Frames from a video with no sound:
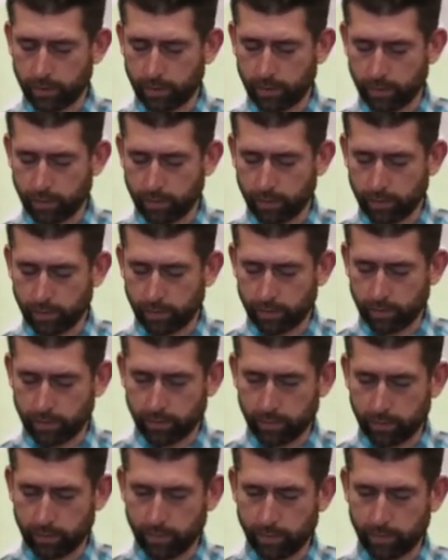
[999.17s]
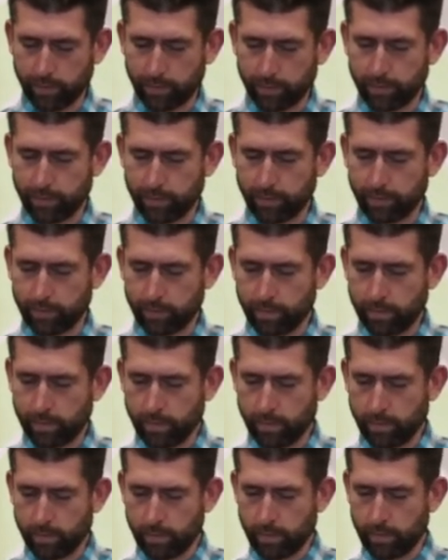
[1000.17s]

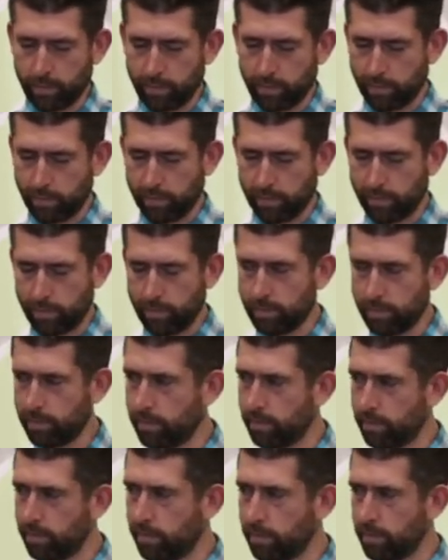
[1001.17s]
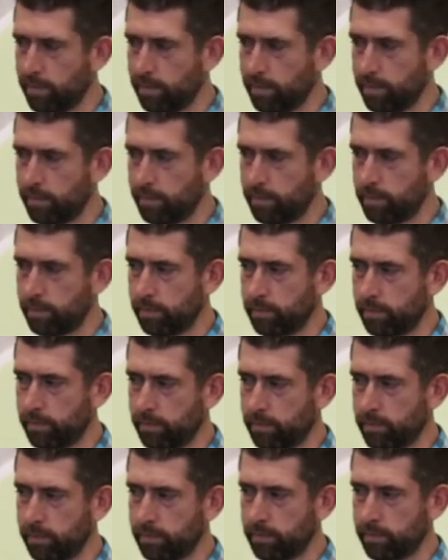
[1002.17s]

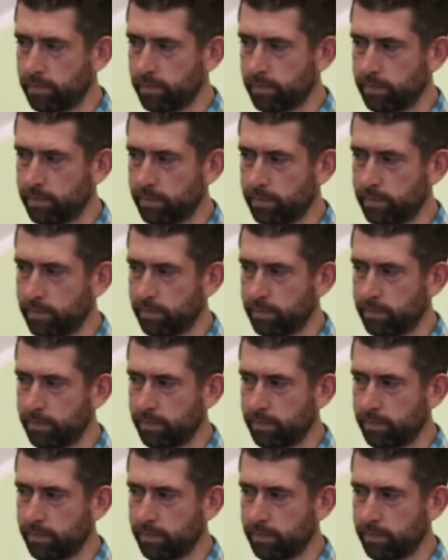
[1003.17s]
Nobody speaks.